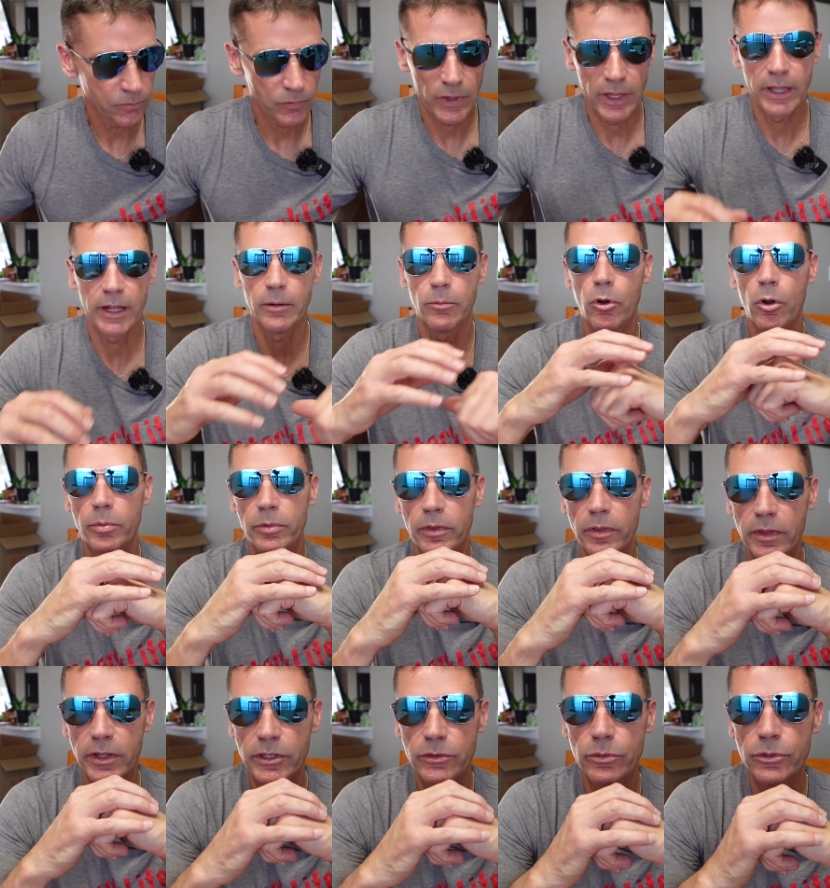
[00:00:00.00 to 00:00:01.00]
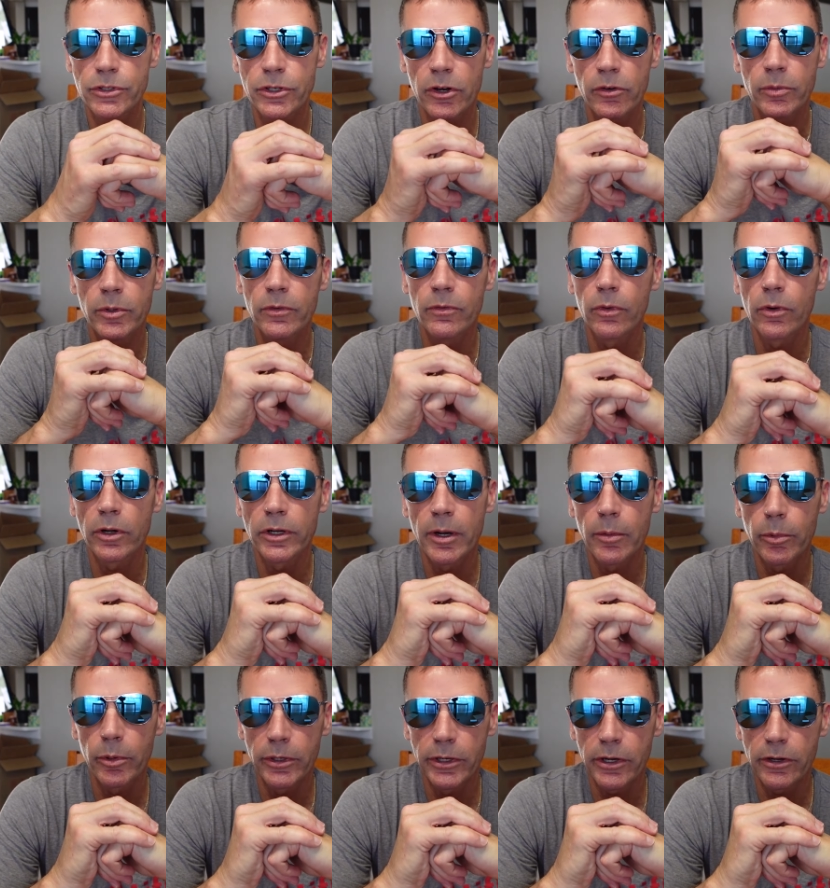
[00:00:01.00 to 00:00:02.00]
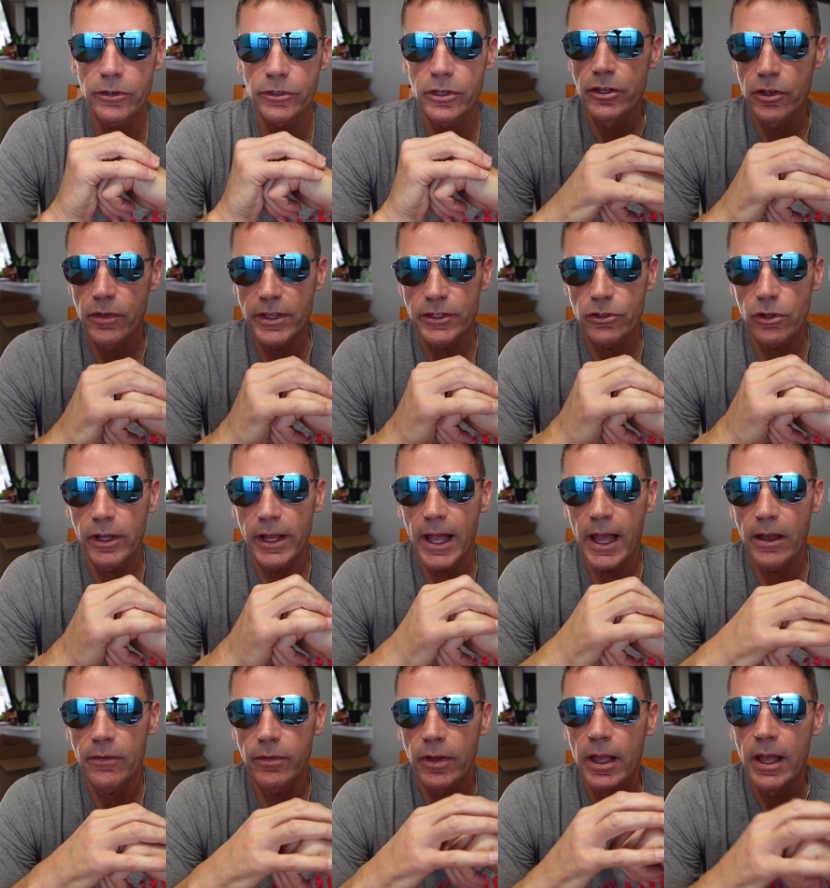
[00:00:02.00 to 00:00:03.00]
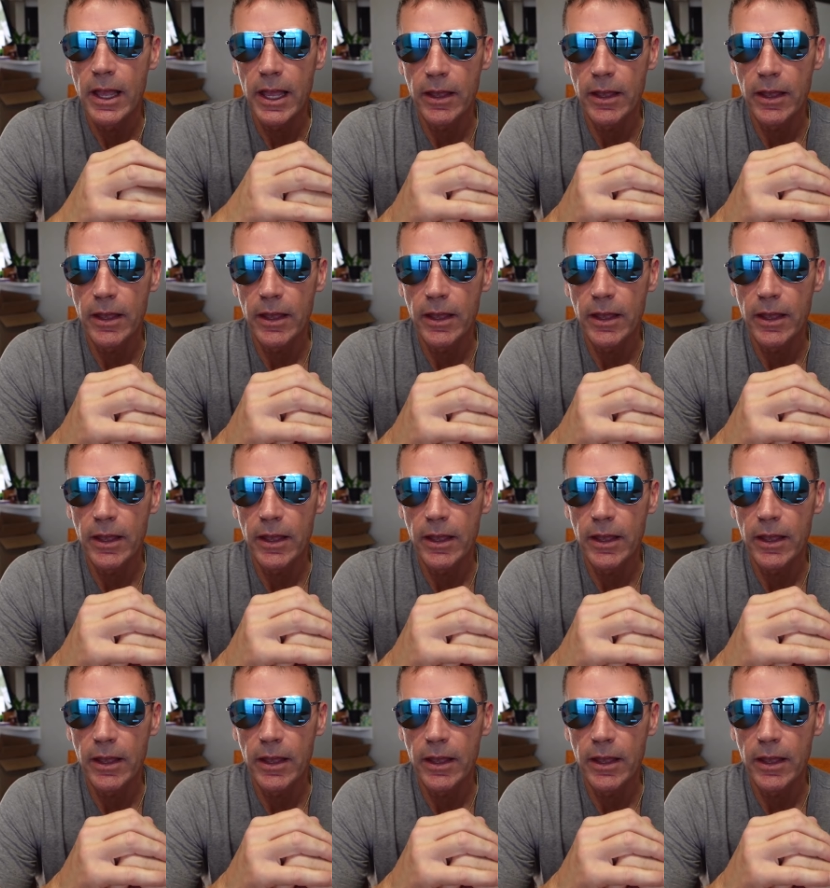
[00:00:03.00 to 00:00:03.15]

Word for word: and I'm hoping these will serve me for a number of years. So that's all I have.